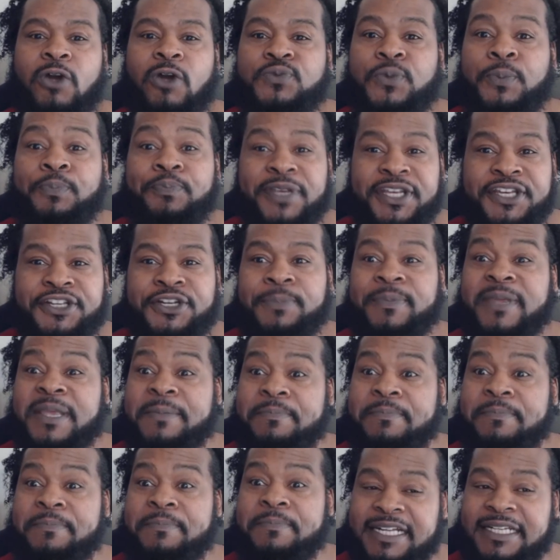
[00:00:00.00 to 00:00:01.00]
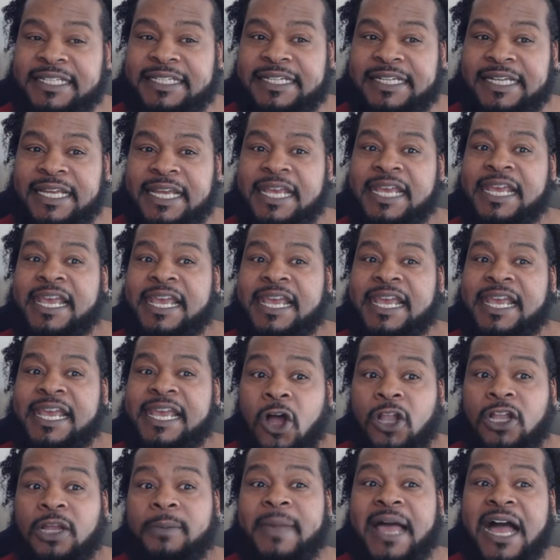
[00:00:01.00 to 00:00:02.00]
would pick it up immediately and
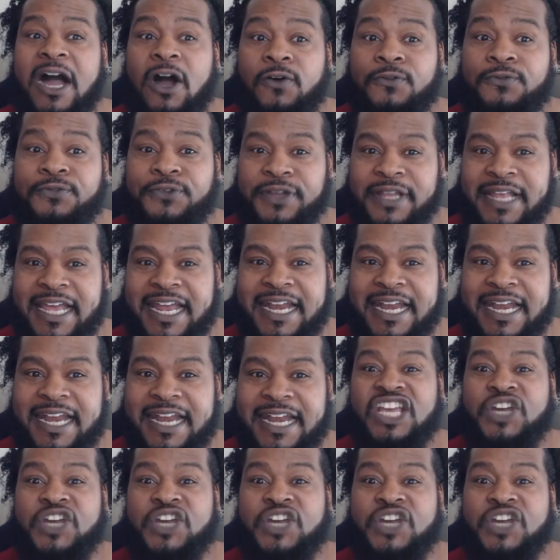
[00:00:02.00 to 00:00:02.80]
call him out for that,